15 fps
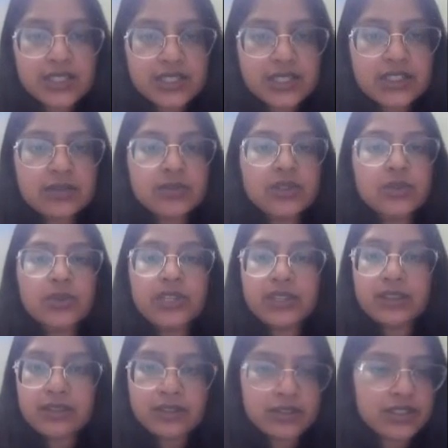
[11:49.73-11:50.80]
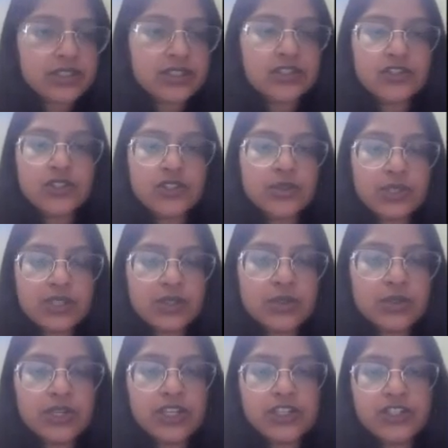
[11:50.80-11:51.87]
consistent between decisions within
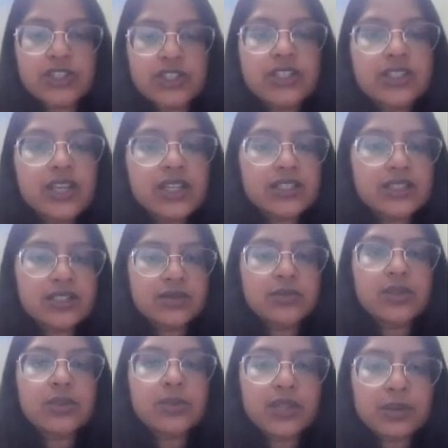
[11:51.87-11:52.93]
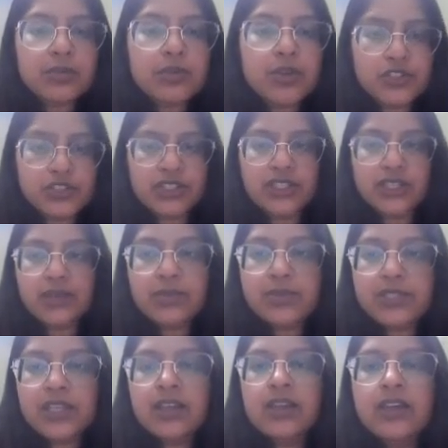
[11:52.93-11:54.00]
locations, and consistent between project
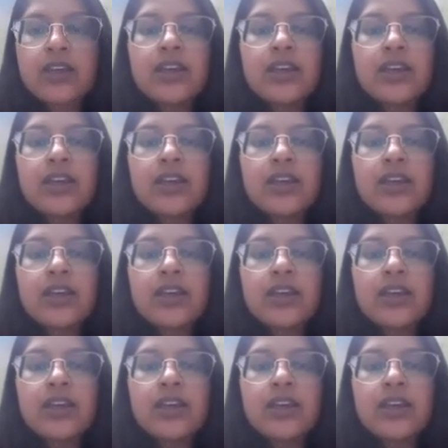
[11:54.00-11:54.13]
types.